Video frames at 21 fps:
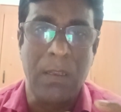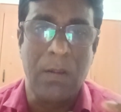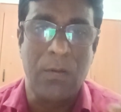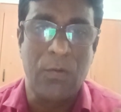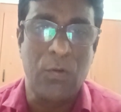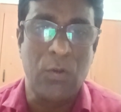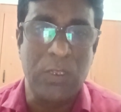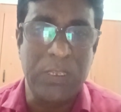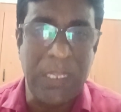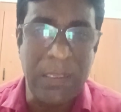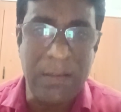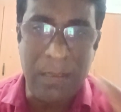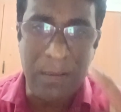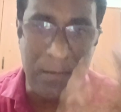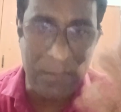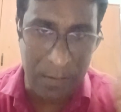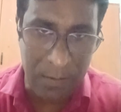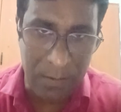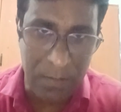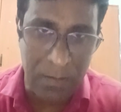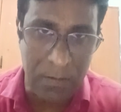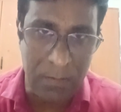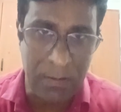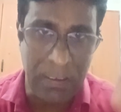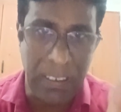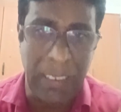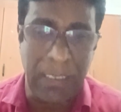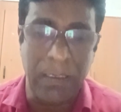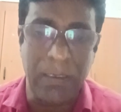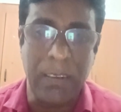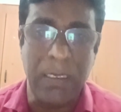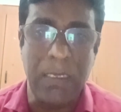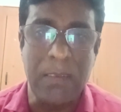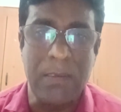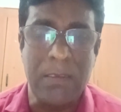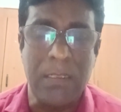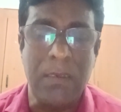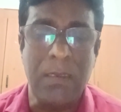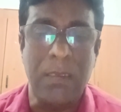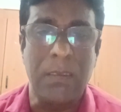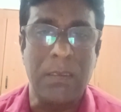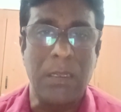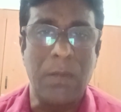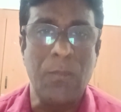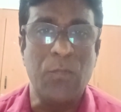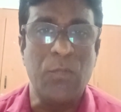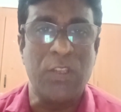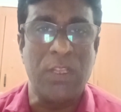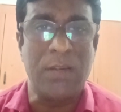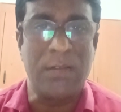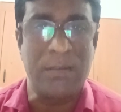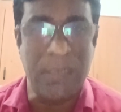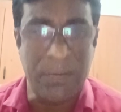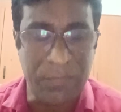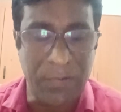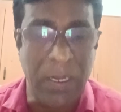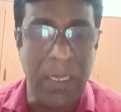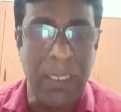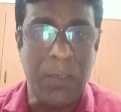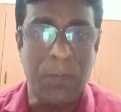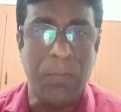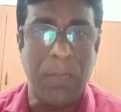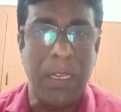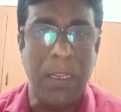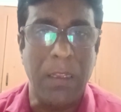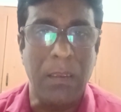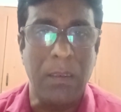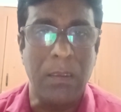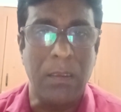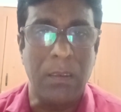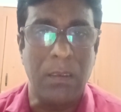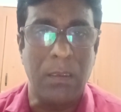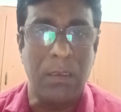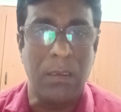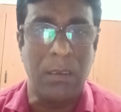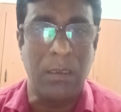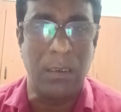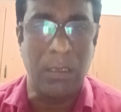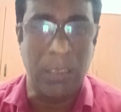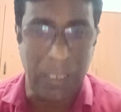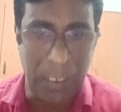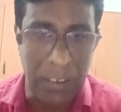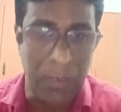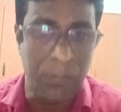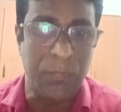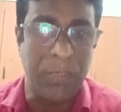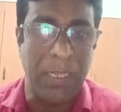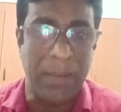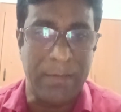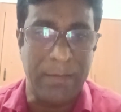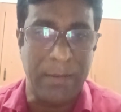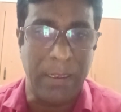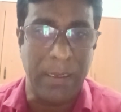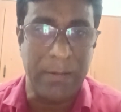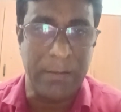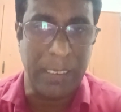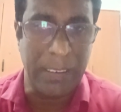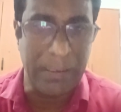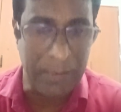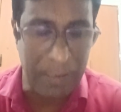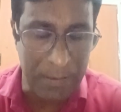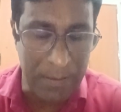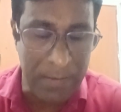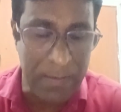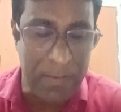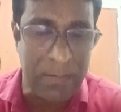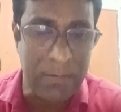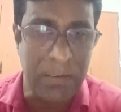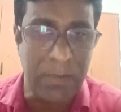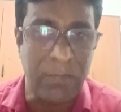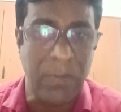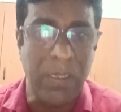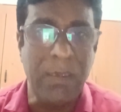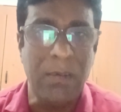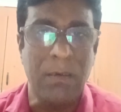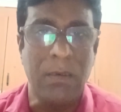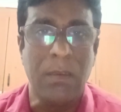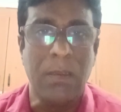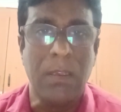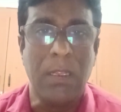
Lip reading: So this is the agriculture income which is defined by Income Tax Act 1961.